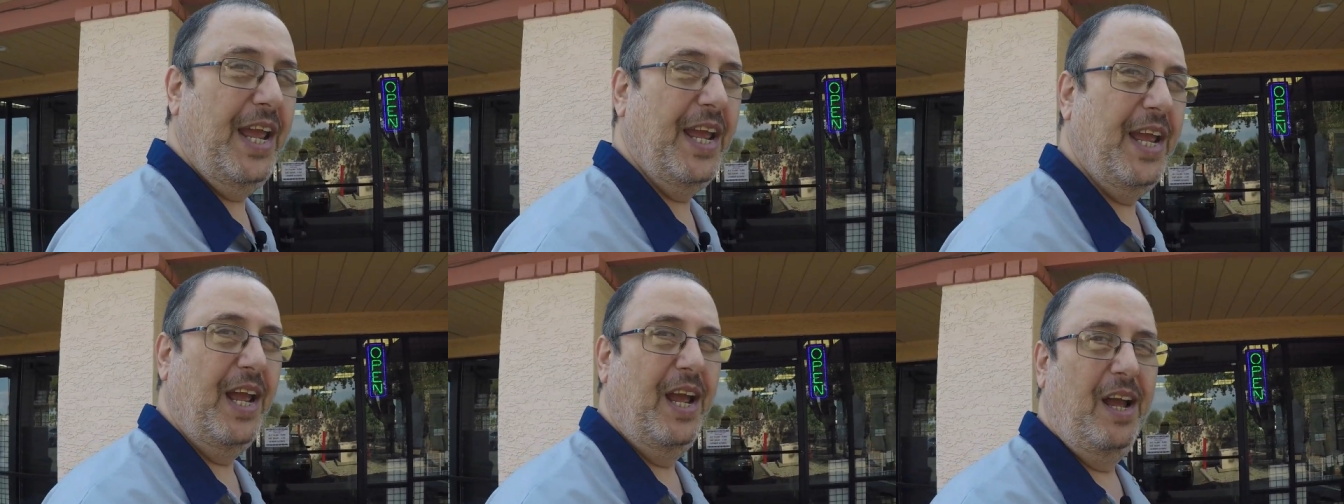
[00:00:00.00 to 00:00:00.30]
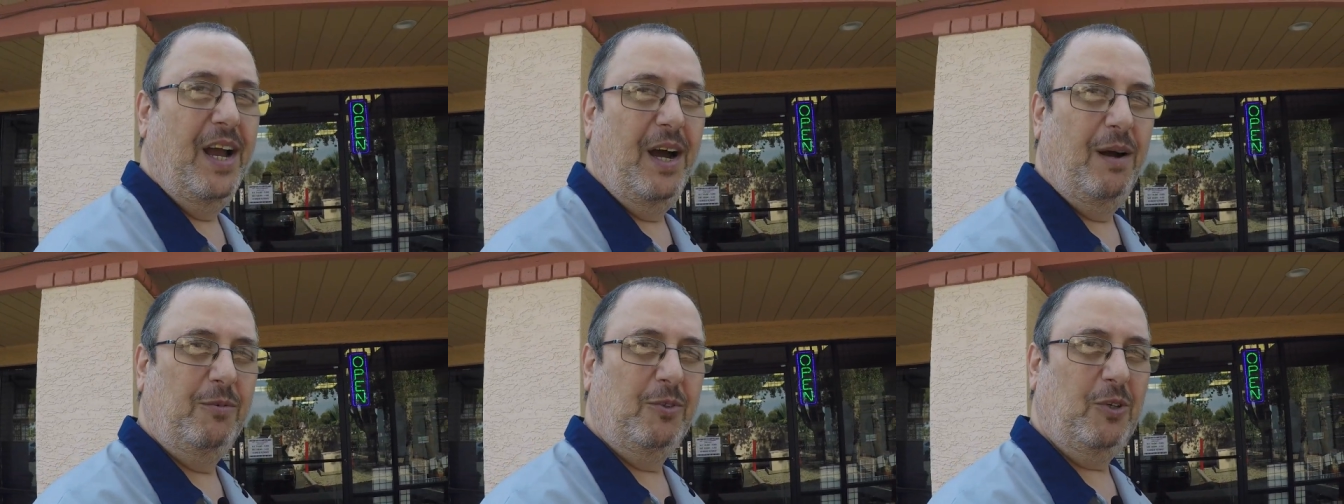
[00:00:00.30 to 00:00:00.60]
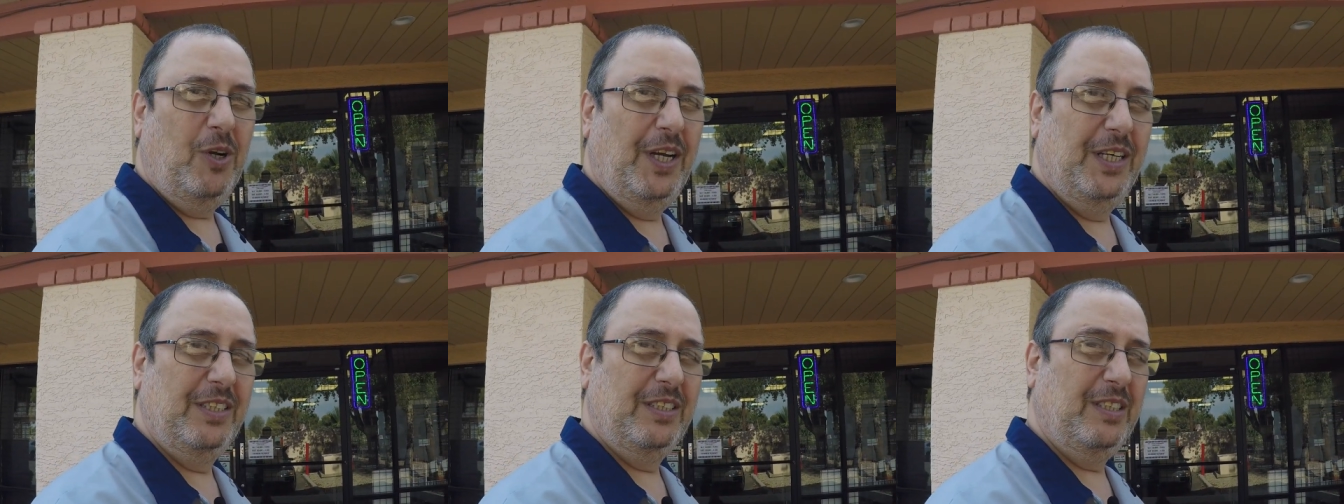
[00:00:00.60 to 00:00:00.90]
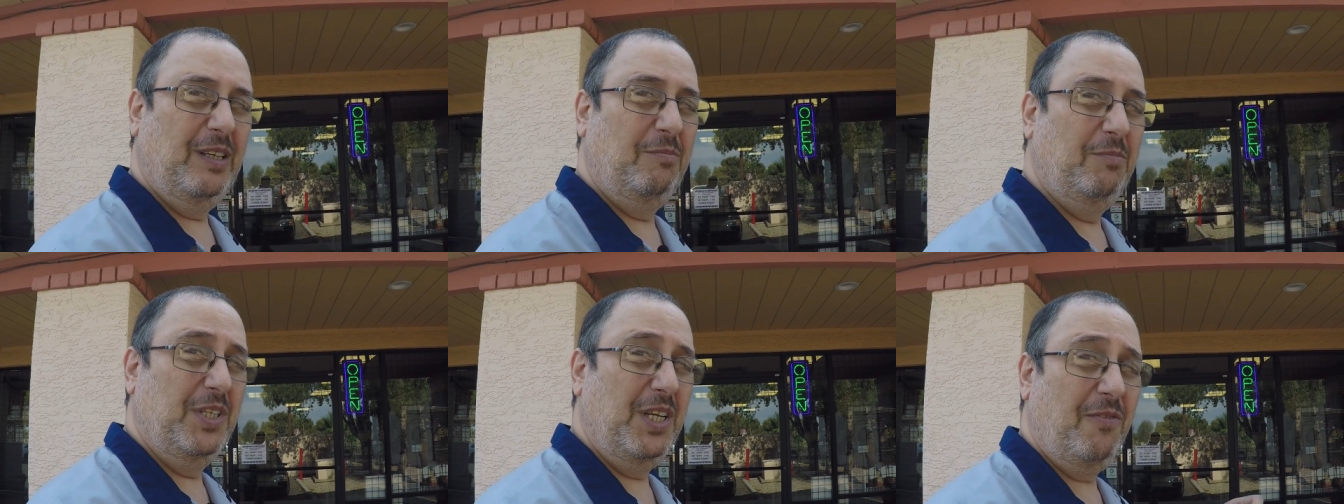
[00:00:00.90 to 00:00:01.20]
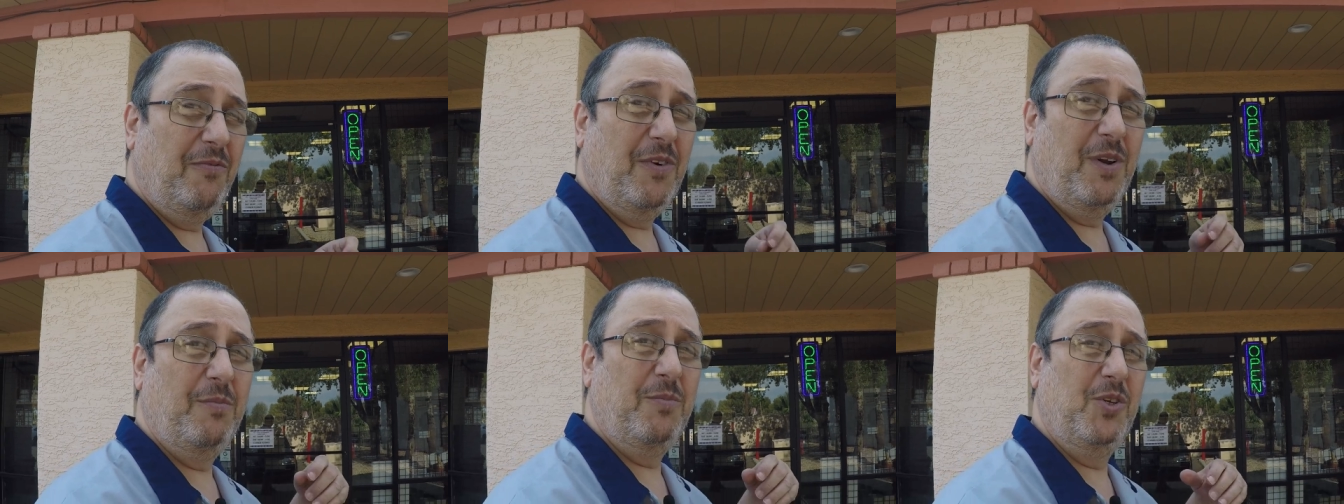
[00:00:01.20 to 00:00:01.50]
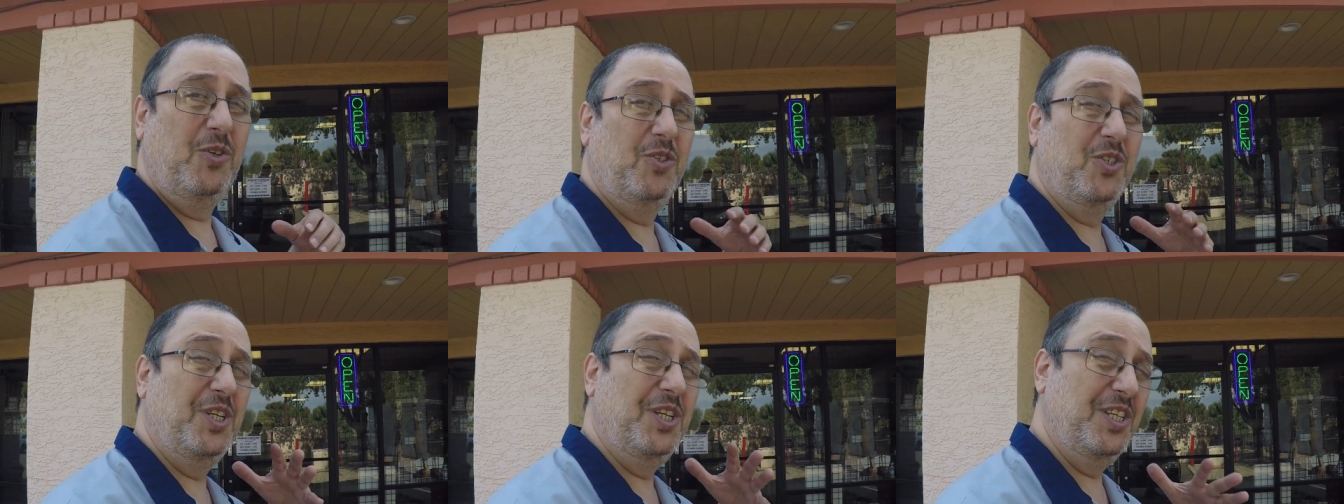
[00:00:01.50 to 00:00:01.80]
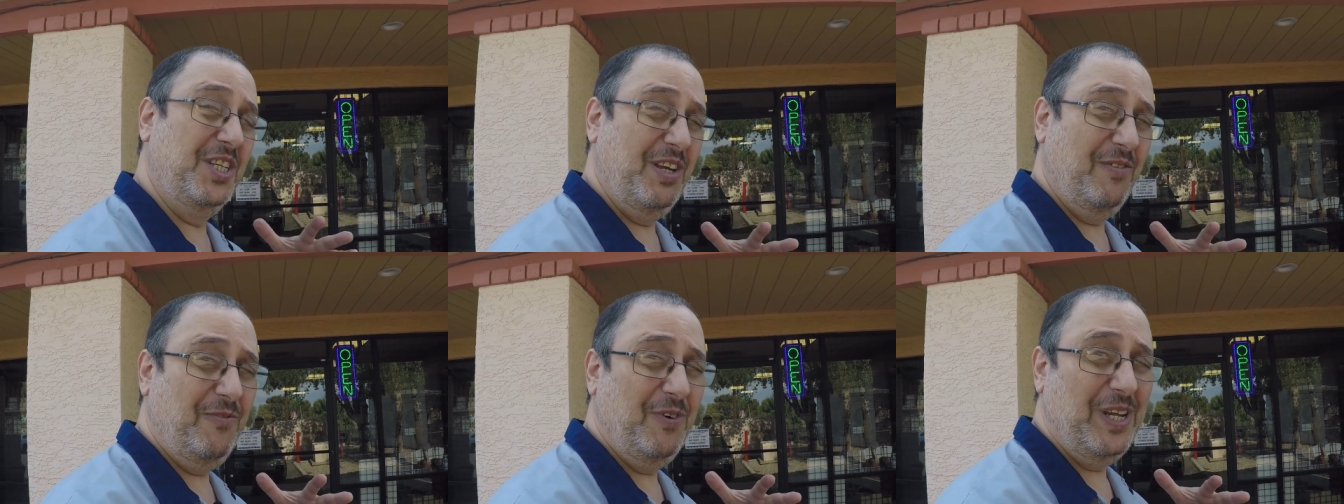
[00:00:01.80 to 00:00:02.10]
hey, I'm trying something different. I'm
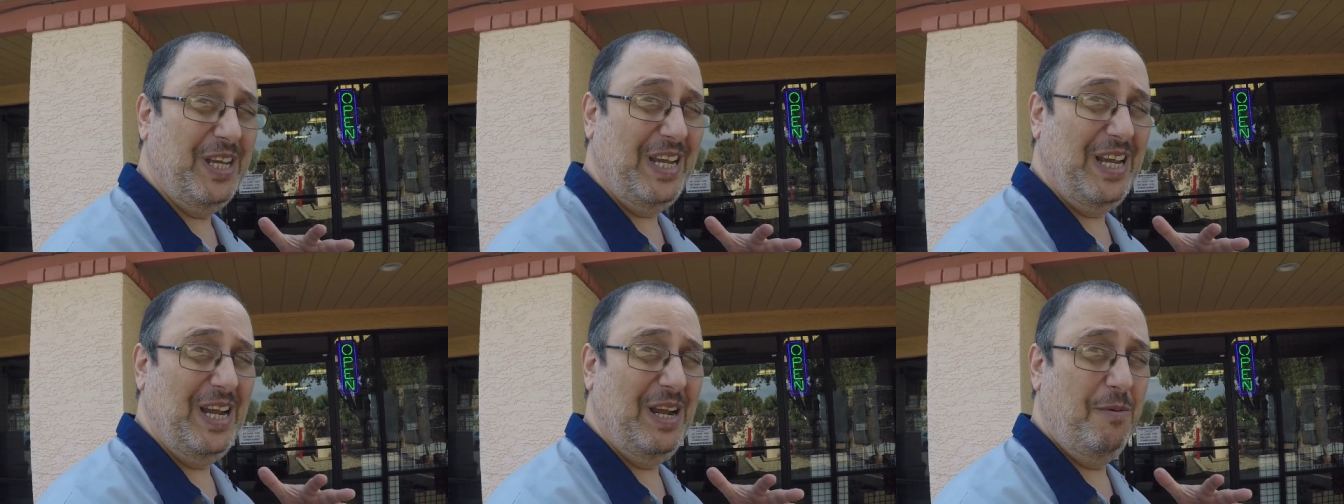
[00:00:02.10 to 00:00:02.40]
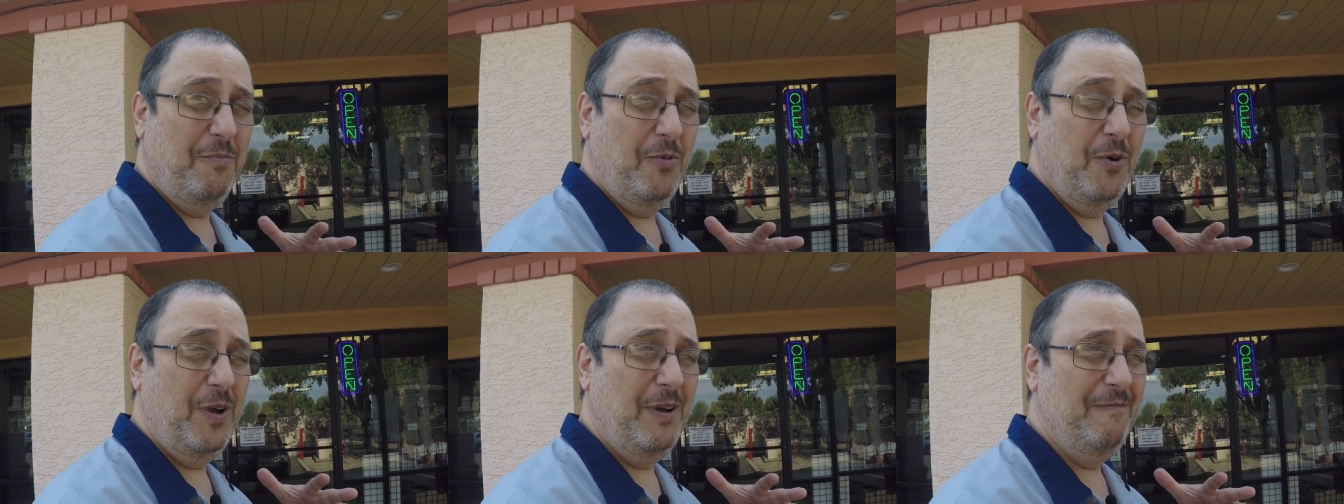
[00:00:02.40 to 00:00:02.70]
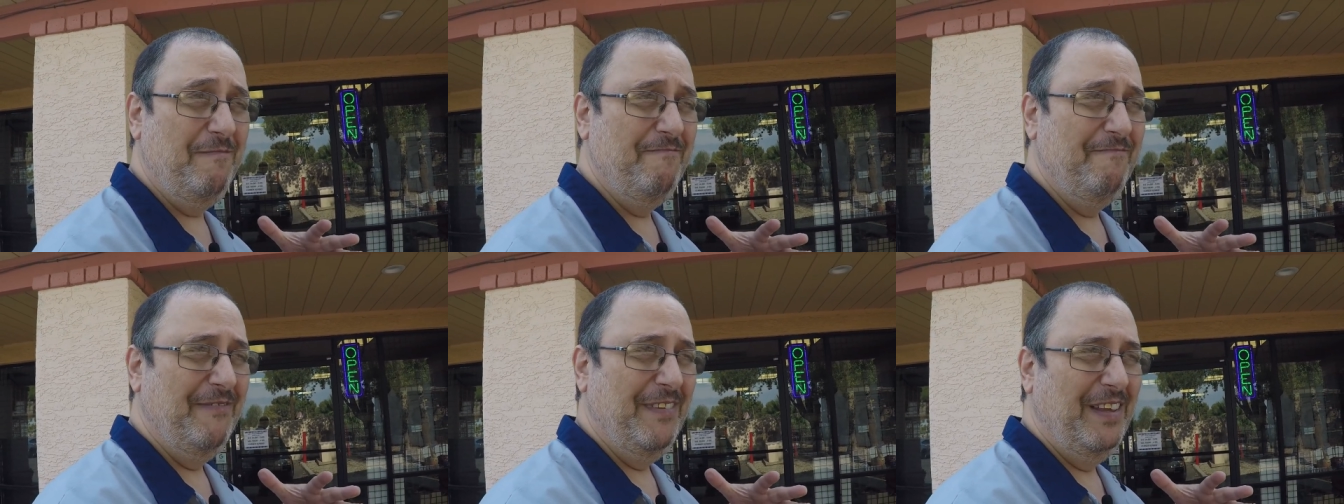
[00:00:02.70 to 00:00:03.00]
using a different camera,